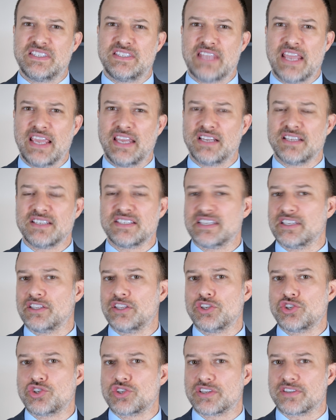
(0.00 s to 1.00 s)
data
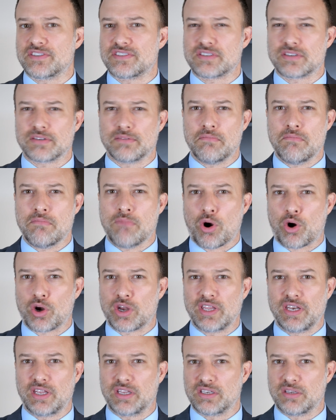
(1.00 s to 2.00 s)
diligent
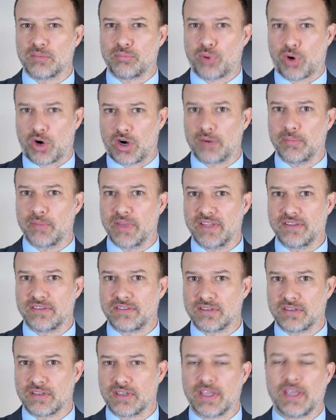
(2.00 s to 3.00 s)
marketing
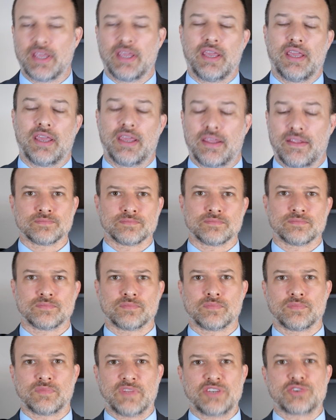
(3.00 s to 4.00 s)
department
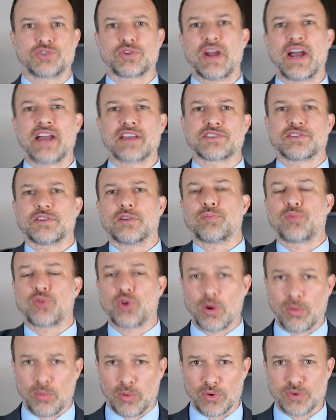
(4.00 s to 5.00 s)
that tracks their
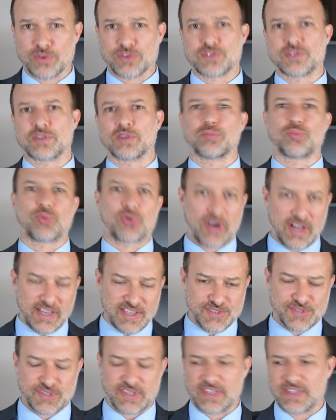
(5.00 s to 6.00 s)
promos, their
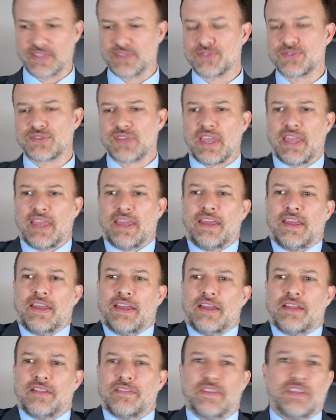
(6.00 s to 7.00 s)
pricings,
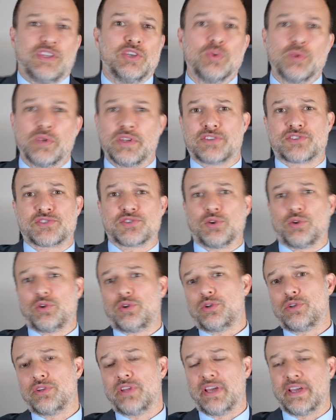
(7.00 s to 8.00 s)
the units
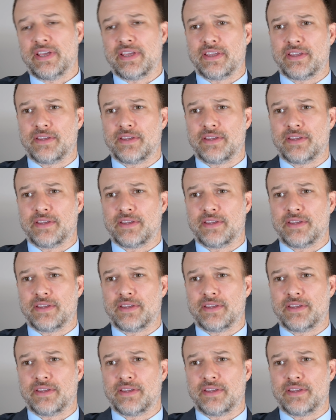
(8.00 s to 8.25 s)
sold,